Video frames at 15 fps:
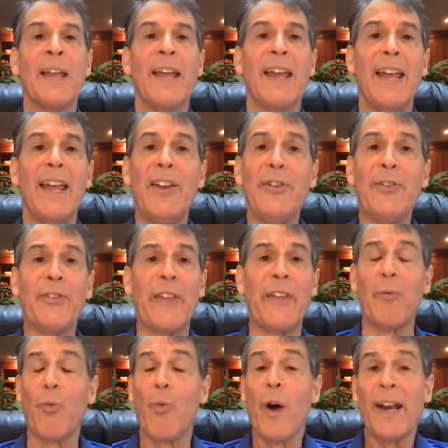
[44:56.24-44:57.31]
is
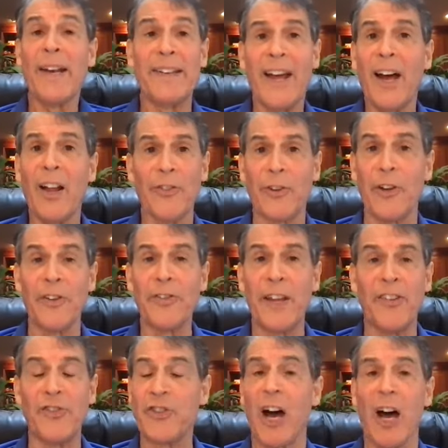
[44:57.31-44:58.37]
that what it tells us,
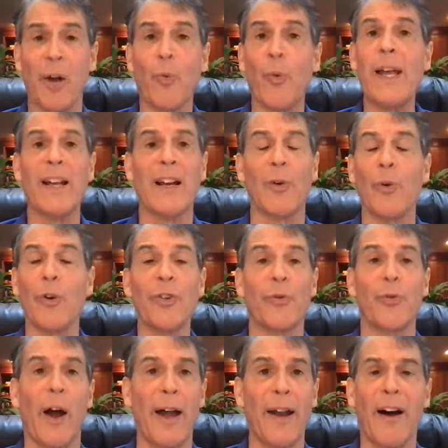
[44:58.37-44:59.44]
as John Wheeler was
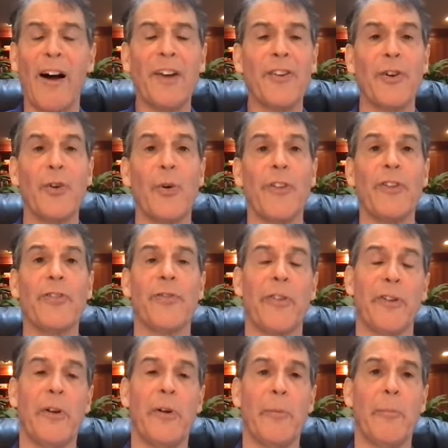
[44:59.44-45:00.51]
right onto with his
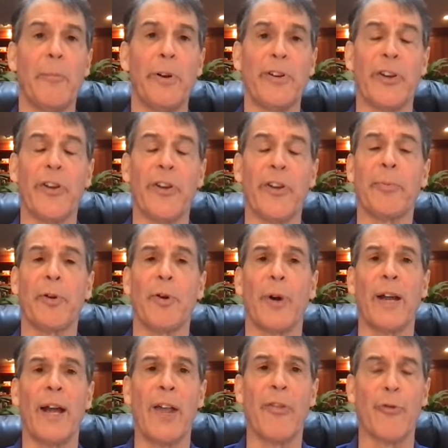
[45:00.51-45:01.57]

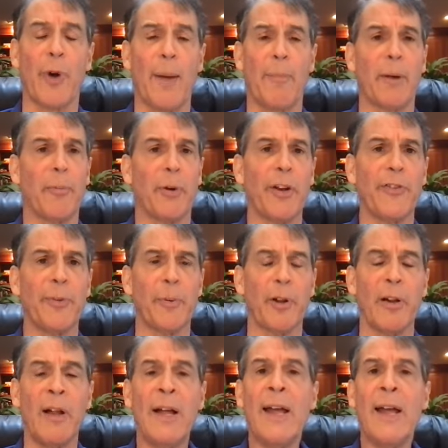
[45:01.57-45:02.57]
participatory anthropic principle,